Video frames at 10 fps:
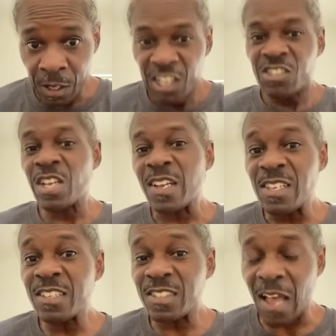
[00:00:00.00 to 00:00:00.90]
Check
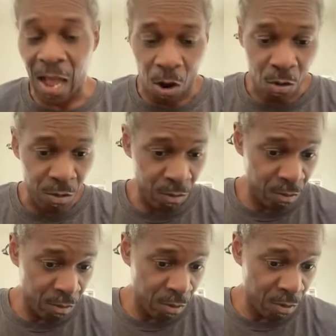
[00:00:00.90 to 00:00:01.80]
this out.
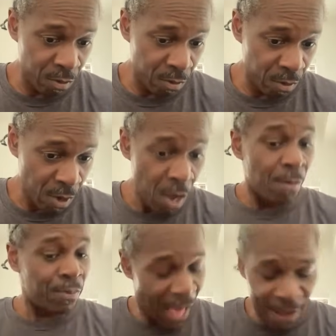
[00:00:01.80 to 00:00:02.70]

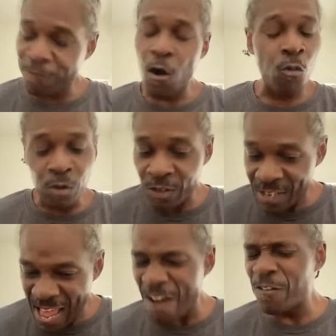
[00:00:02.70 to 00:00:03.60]
Black folk will
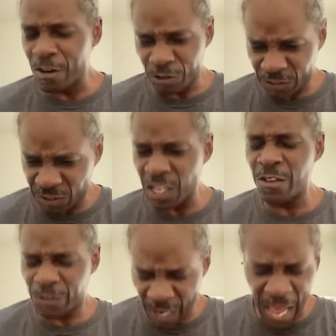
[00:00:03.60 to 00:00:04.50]
never
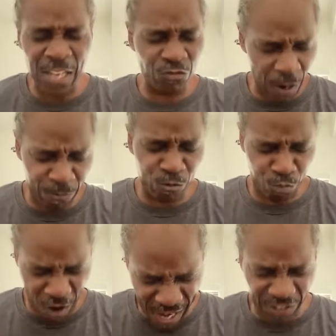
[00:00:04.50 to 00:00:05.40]
receive cash
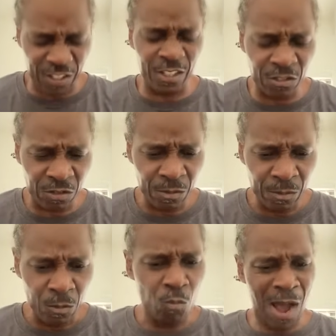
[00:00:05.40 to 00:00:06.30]
reparations.
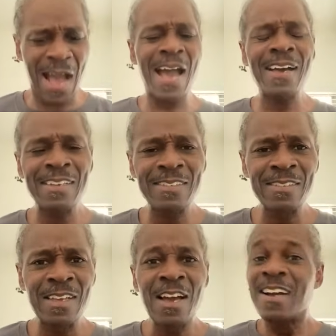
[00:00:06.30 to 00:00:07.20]
Why?
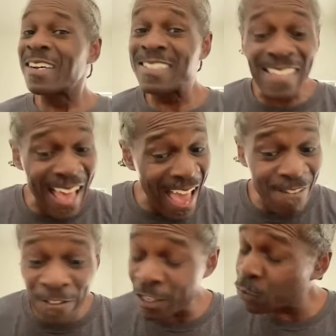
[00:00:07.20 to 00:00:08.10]
Because
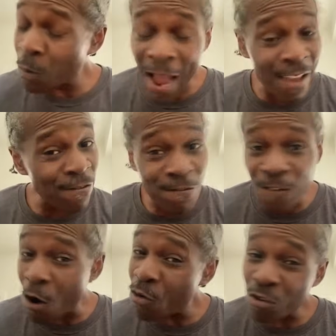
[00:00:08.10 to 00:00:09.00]
average white
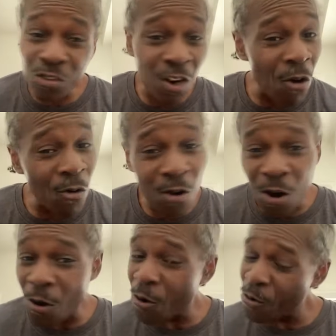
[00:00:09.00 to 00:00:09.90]
folk don't
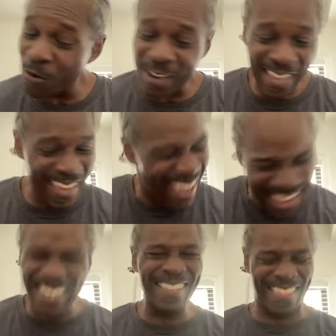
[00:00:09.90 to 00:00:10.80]
own
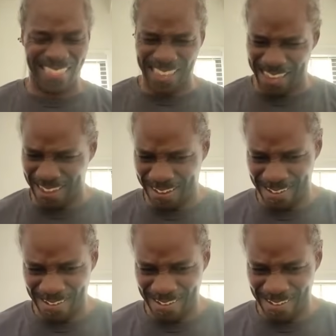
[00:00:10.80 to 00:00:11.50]
anything.